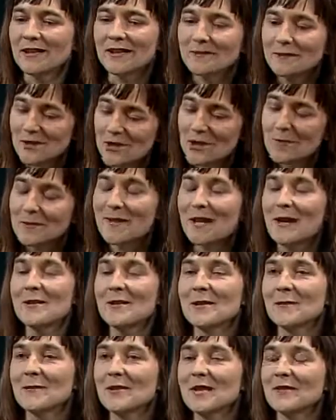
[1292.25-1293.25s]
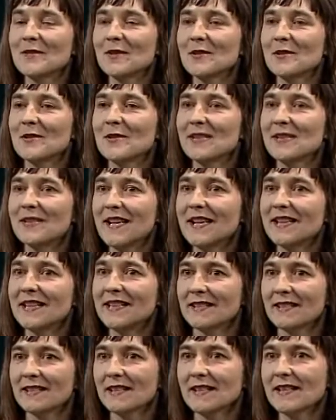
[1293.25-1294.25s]
Schopenhauer's way of
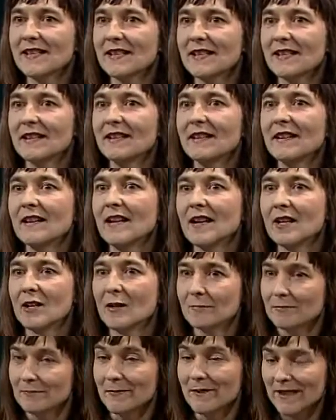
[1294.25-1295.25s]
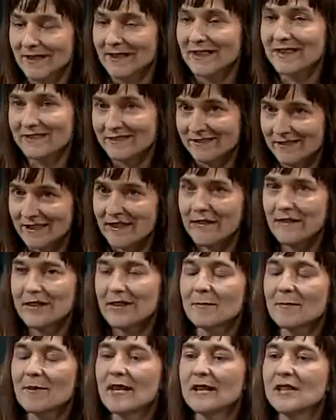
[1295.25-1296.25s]
understanding this, again, a
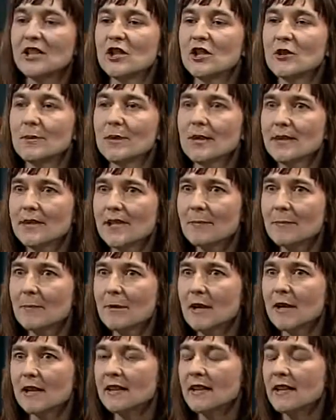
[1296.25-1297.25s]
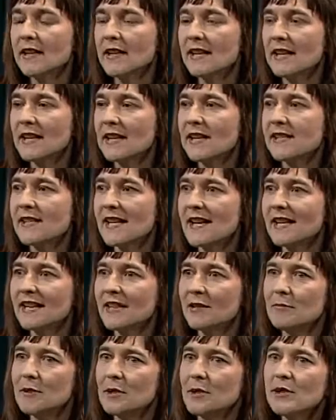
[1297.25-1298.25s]
theme that Nietzsche picks up on, is that
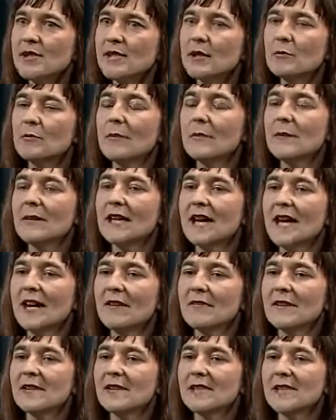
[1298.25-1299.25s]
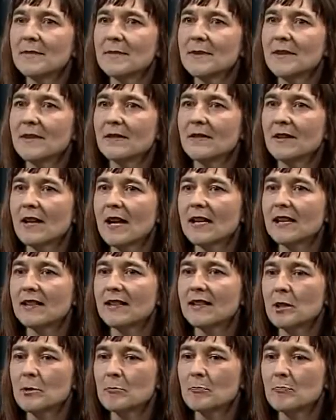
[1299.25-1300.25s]
in music what we have is something like
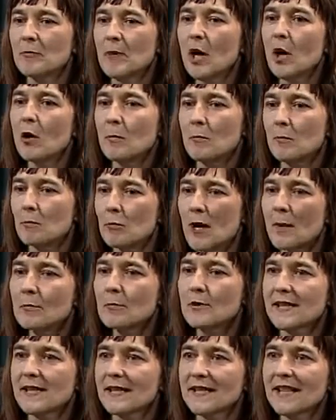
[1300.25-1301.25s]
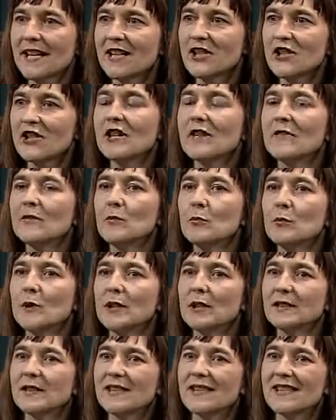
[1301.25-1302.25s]
a representation of the
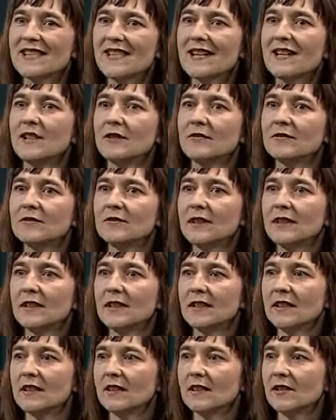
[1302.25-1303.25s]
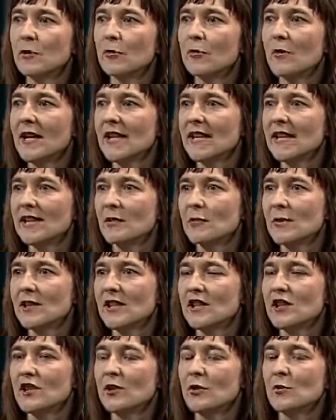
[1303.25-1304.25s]
will itself, the way in
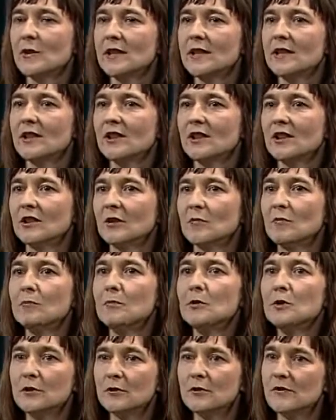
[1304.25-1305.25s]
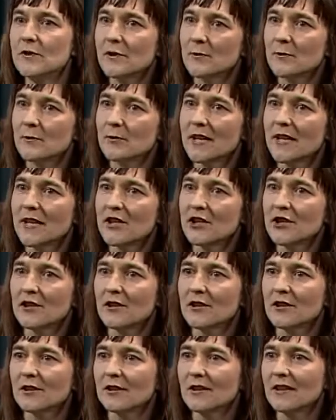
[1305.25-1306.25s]
which the will moves through nature,